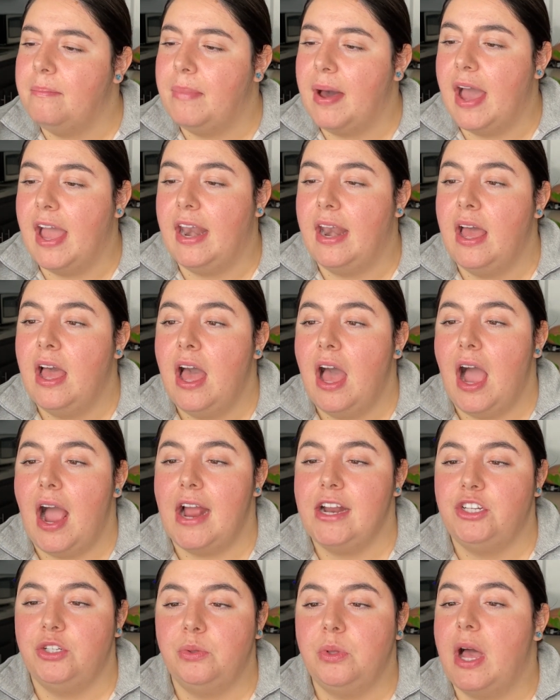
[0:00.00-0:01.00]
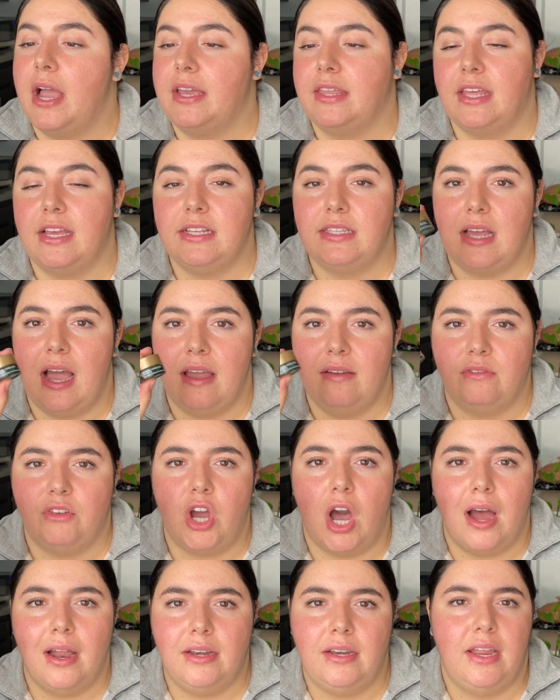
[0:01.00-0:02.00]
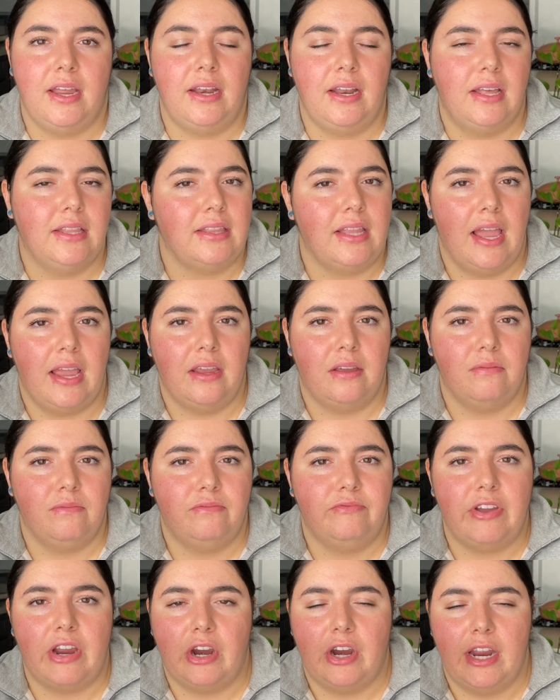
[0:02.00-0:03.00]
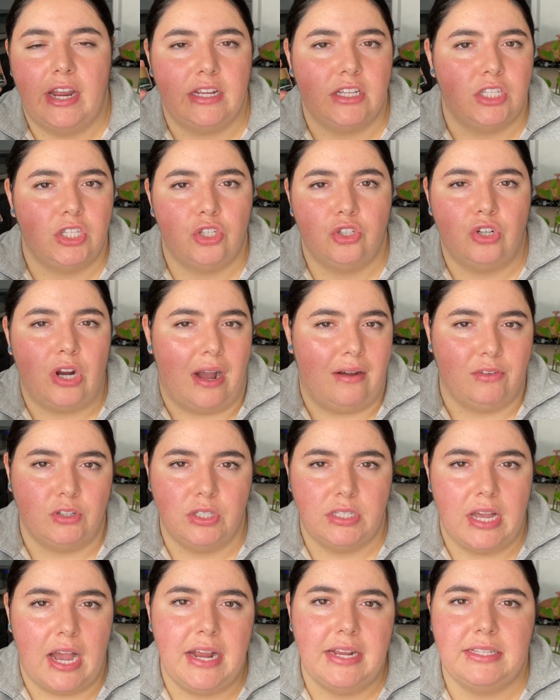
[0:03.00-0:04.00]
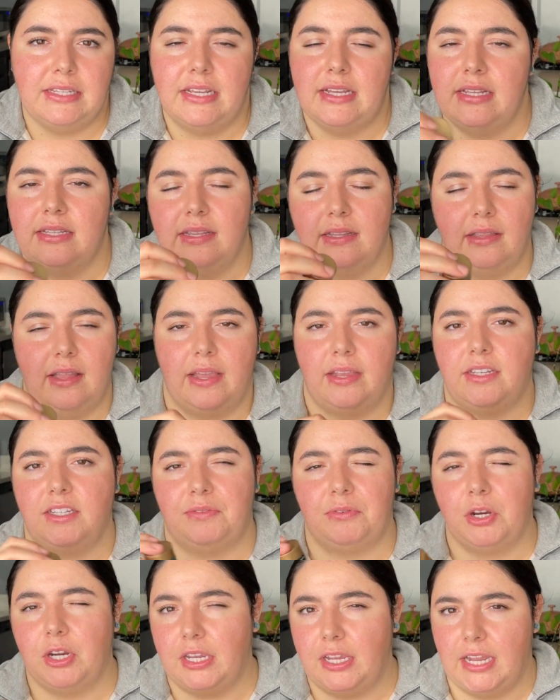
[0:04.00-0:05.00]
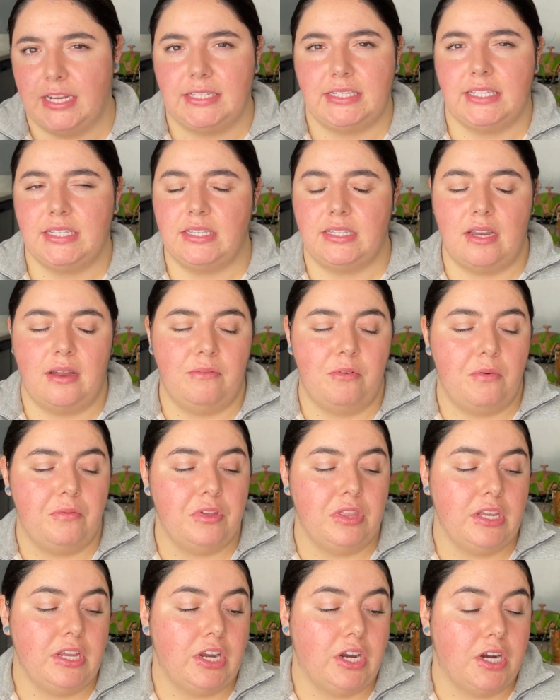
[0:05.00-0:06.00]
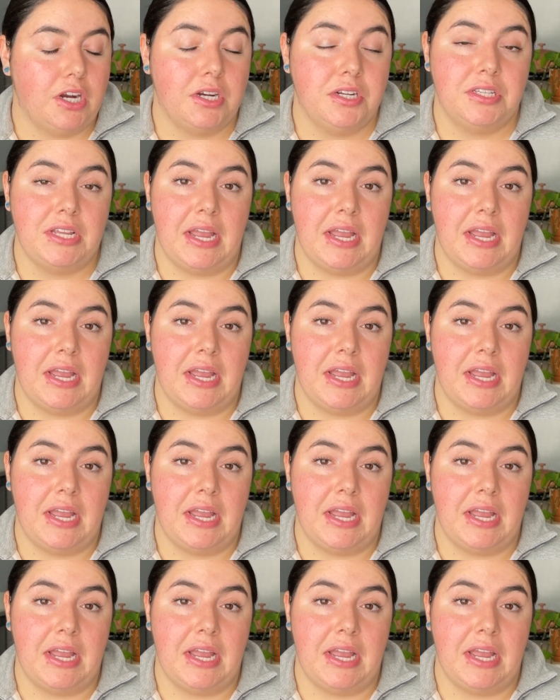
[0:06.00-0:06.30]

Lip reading: But I do like this. I've gotten it in like various travel sizes and like different kits and stuff over the years,